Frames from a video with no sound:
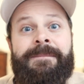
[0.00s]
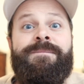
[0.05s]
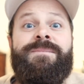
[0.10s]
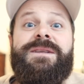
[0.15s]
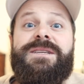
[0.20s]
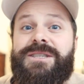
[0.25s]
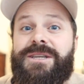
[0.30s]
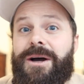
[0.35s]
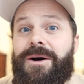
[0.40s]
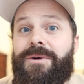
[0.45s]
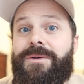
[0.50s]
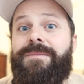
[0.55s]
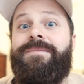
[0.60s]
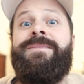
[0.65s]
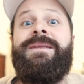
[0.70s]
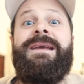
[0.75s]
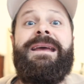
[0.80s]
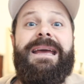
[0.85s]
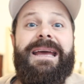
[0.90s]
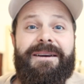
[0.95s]
So,
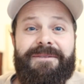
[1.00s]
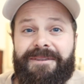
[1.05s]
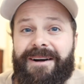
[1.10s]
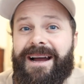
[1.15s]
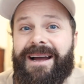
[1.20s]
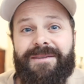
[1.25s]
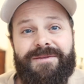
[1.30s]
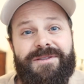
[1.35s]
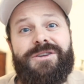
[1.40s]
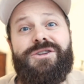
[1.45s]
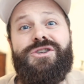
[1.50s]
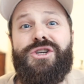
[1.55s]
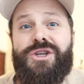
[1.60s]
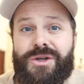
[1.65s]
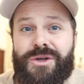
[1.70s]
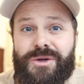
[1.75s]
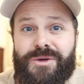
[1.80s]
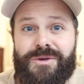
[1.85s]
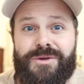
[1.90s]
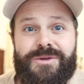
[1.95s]
if I have to
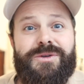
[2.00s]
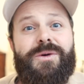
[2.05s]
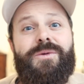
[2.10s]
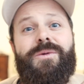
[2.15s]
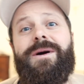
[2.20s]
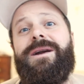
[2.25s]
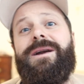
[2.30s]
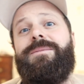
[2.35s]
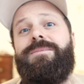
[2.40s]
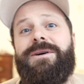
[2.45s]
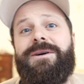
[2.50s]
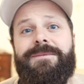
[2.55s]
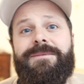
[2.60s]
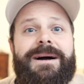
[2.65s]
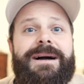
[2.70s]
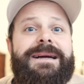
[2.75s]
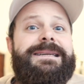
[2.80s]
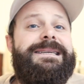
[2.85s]
choose where to put my